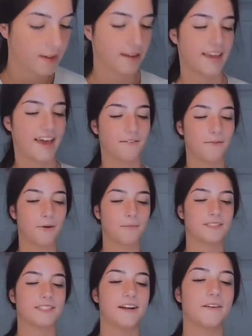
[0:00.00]
Okay, we're
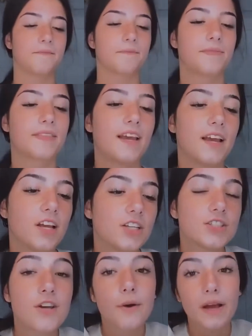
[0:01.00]
almost there.
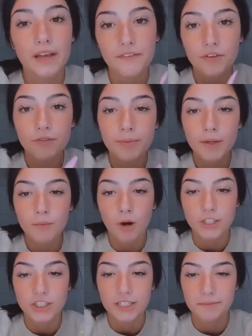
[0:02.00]
So if you've been
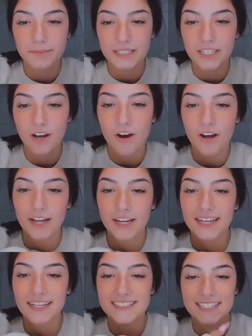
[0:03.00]
watching me
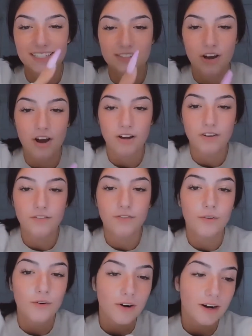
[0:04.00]
on TikTok
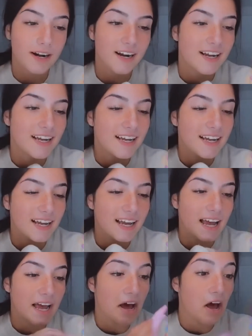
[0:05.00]
for
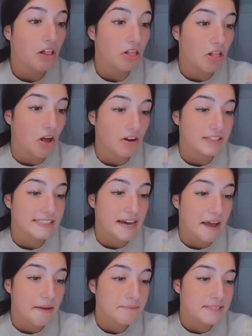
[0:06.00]
a long
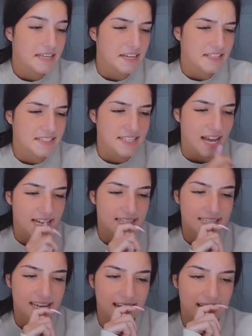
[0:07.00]
time, since I'd
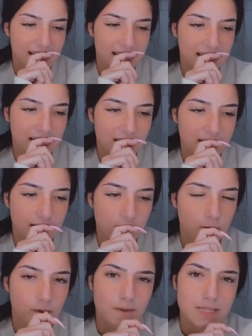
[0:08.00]
say,
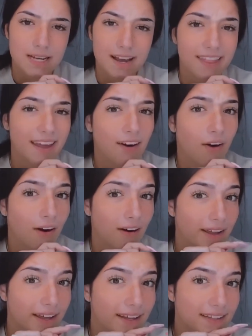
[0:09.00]
when was it? I think
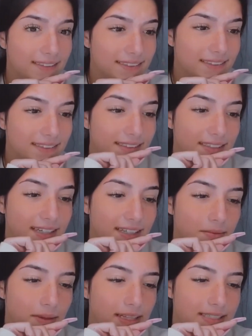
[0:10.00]
August
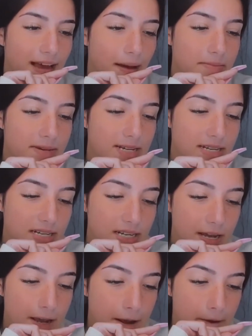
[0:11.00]
is when this happened.
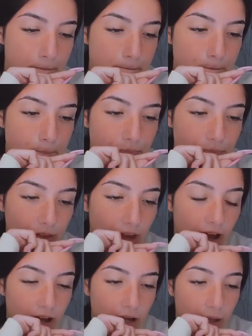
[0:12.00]

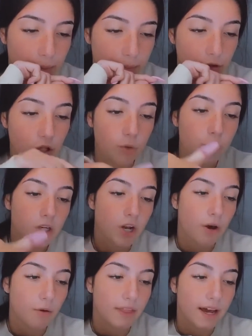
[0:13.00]
You would
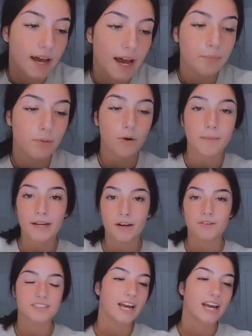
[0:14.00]
know that I broke my nose.